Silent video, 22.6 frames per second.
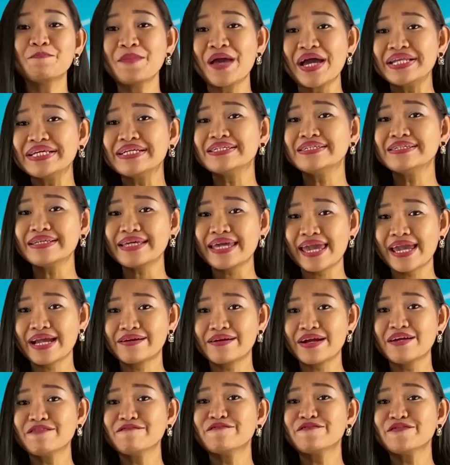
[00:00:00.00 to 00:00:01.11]
medical care
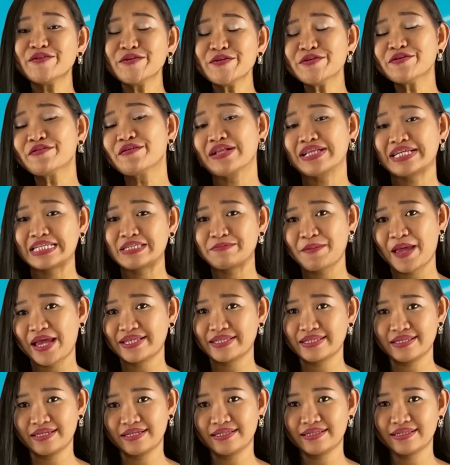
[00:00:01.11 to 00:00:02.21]
and funeral
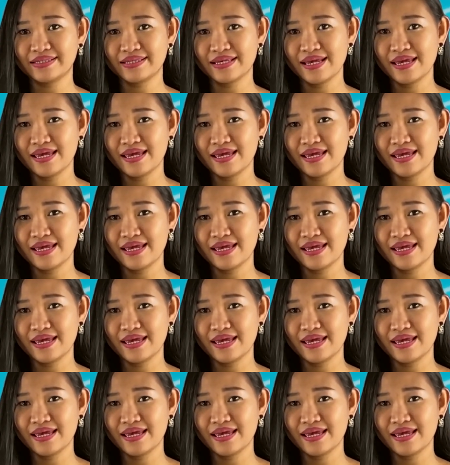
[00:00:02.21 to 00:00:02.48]
expenses.